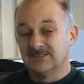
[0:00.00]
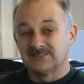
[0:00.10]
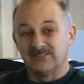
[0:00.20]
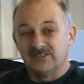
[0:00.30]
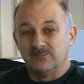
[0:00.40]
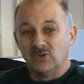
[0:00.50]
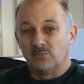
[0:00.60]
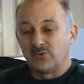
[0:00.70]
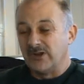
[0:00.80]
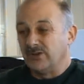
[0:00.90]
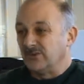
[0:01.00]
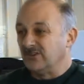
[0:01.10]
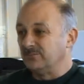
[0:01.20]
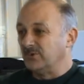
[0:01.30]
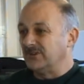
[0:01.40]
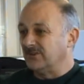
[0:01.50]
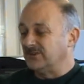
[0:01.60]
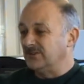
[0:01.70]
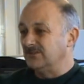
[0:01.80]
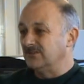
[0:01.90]
Something I'm not proud of, but I
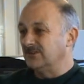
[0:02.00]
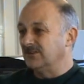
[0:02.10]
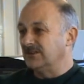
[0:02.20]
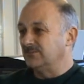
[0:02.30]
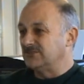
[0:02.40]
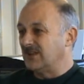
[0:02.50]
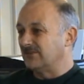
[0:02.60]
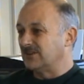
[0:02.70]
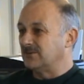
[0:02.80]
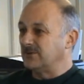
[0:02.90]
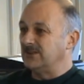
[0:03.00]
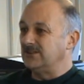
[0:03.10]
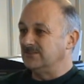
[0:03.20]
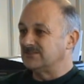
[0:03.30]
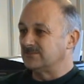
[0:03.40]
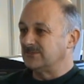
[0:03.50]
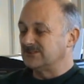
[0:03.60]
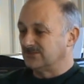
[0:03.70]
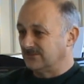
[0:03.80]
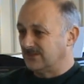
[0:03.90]
knew that it was never going to be any use to me,
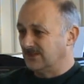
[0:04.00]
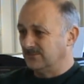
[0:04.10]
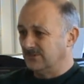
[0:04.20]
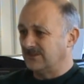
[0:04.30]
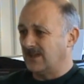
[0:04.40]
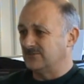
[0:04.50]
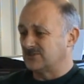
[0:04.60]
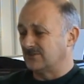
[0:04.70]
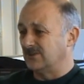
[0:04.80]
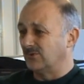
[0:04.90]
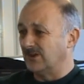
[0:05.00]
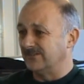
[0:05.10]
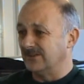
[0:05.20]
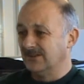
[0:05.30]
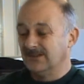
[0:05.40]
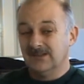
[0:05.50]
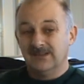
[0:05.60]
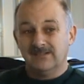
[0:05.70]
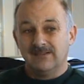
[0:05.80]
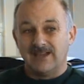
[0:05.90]
sort of dealing with chemistry and whatever.
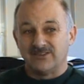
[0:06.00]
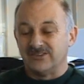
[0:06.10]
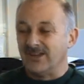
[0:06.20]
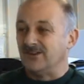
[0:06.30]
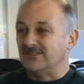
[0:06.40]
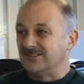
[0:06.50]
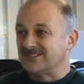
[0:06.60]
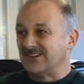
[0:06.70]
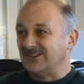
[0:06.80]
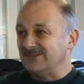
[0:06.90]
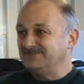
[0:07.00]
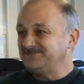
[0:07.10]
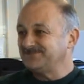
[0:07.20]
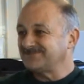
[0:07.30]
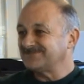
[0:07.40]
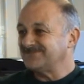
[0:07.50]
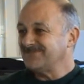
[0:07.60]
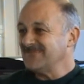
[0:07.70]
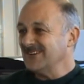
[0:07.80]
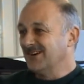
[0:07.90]
Had I known at the time
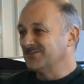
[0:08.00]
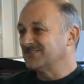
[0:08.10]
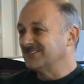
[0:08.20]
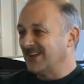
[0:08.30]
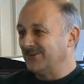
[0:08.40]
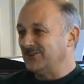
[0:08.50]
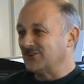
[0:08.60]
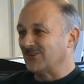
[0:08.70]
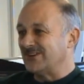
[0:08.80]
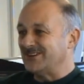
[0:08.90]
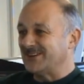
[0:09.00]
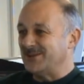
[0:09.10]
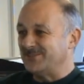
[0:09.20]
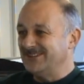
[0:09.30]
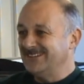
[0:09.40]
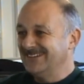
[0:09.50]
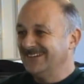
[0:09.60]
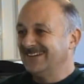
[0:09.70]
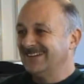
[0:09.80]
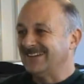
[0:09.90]
I was going to go into greenkeeping,
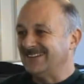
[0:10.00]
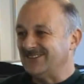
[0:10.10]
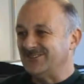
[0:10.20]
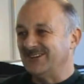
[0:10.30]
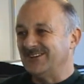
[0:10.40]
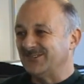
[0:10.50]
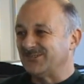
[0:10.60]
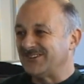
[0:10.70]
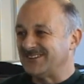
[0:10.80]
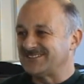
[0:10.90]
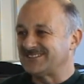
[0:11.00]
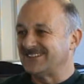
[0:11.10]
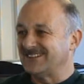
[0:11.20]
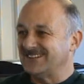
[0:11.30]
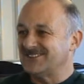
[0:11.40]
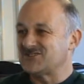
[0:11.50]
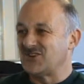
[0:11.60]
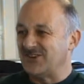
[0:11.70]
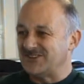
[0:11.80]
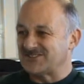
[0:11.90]
and you need all of this
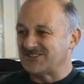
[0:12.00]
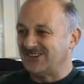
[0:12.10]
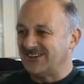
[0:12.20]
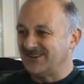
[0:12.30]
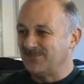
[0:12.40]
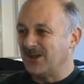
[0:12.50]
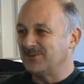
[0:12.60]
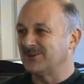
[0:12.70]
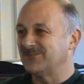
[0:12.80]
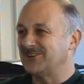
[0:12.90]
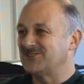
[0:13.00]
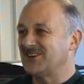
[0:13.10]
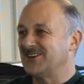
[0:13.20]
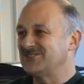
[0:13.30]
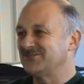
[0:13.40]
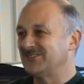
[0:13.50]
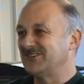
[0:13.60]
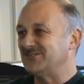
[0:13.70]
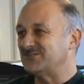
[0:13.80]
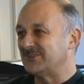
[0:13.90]
science side, I may well have had a change of
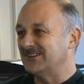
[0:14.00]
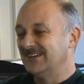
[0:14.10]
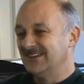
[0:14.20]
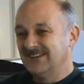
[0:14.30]
views, but